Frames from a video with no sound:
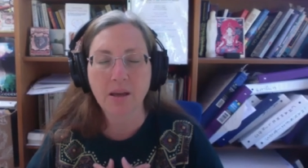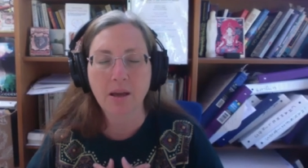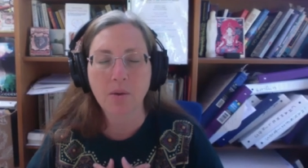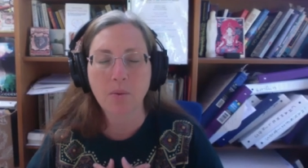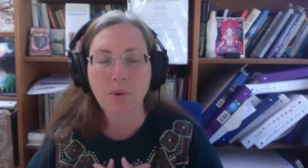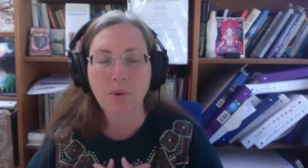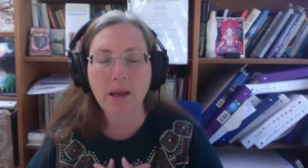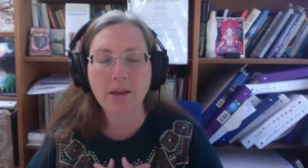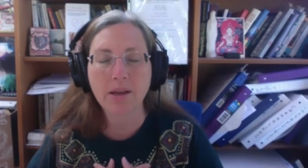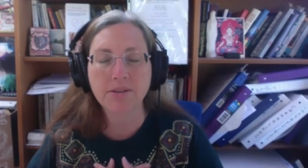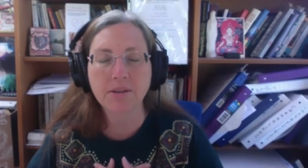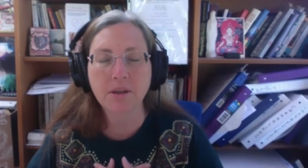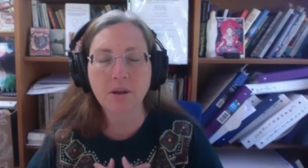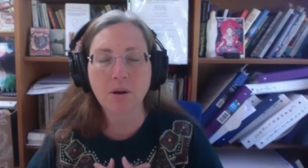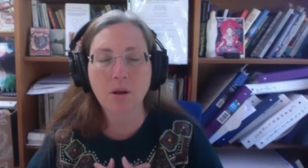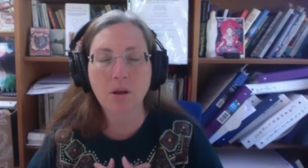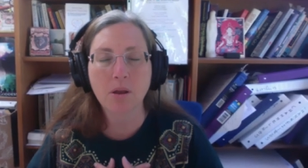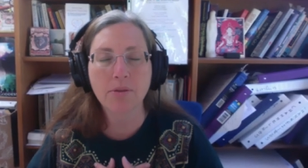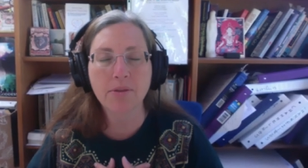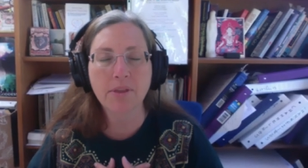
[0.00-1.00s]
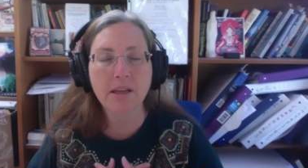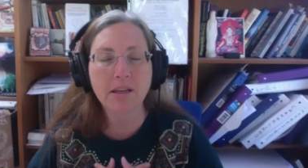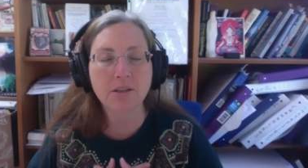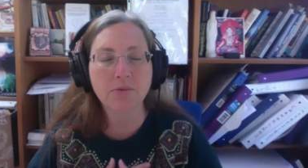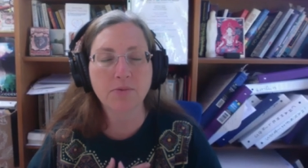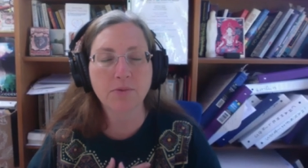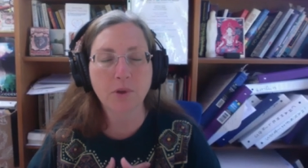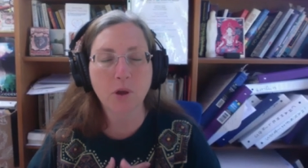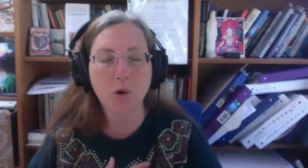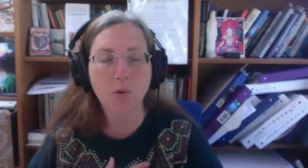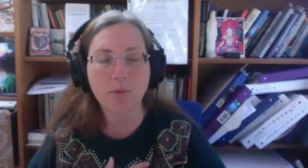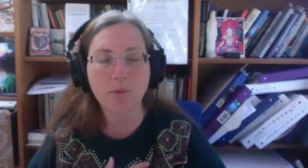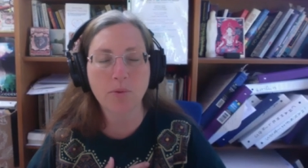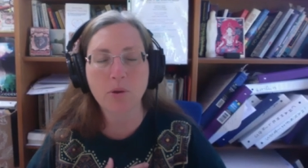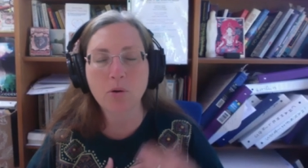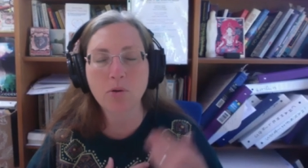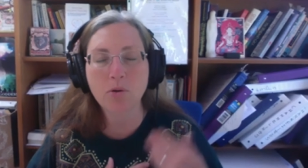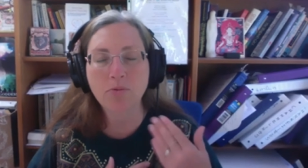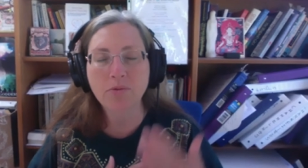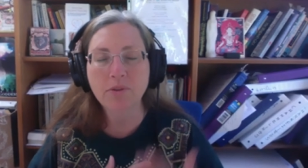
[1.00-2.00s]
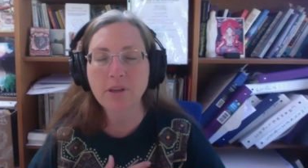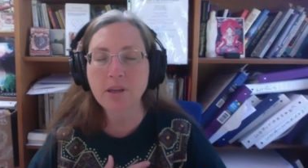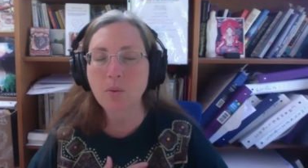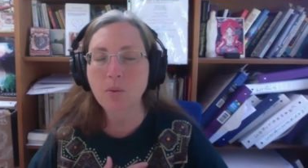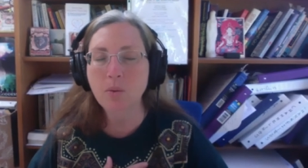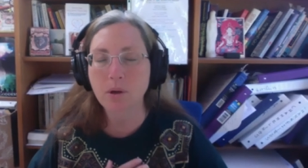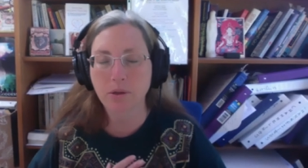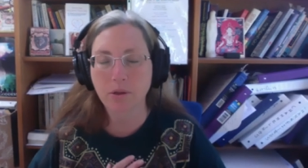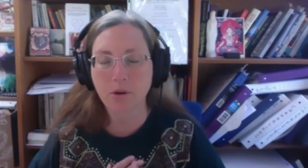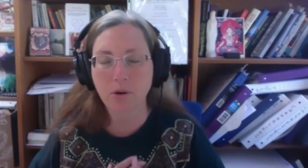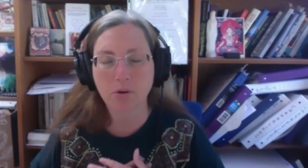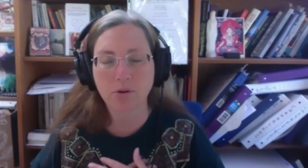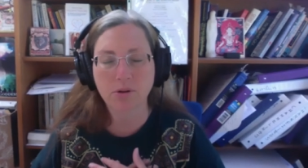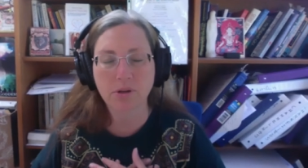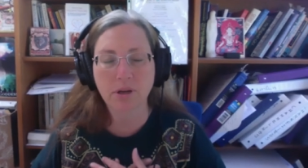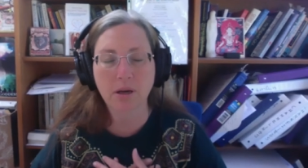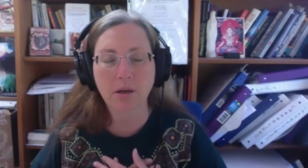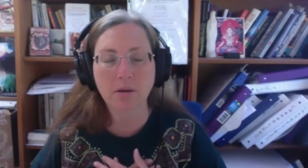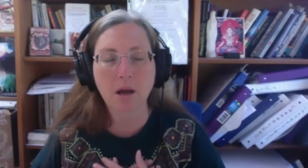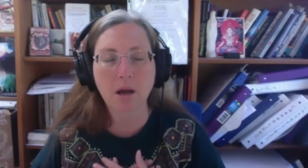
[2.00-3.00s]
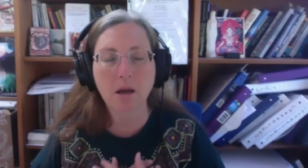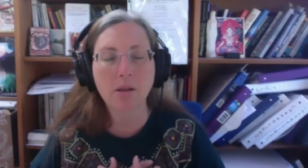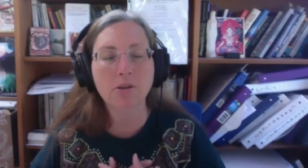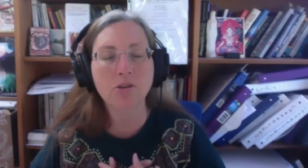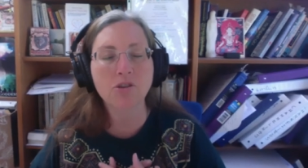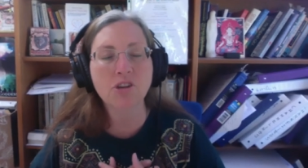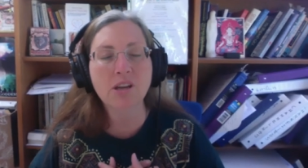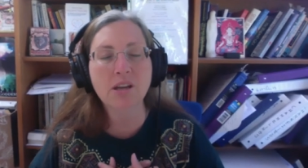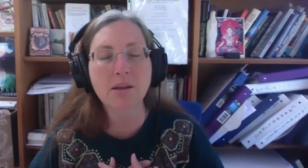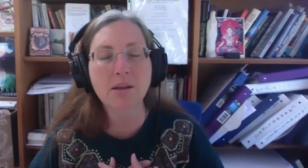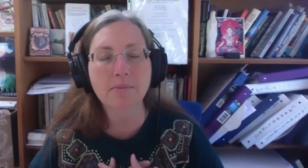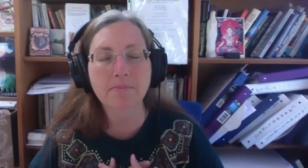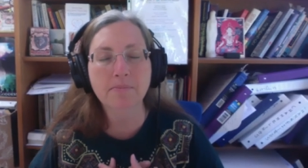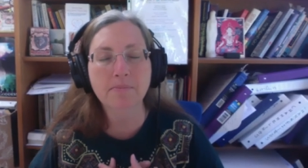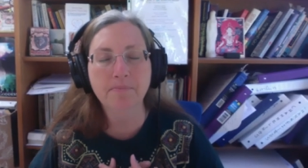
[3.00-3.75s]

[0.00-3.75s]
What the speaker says: We ask that all things flow beautifully with her technology